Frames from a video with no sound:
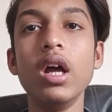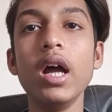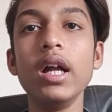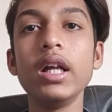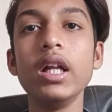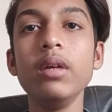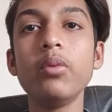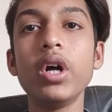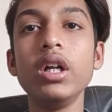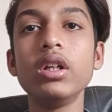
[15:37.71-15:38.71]
At any
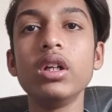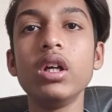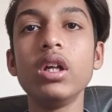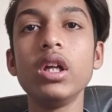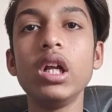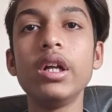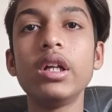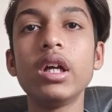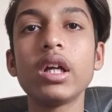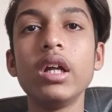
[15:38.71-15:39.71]
point, real
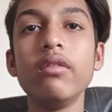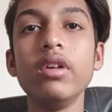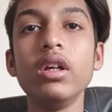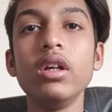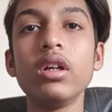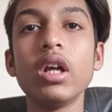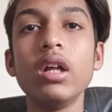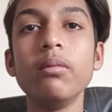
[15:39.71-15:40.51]
data can be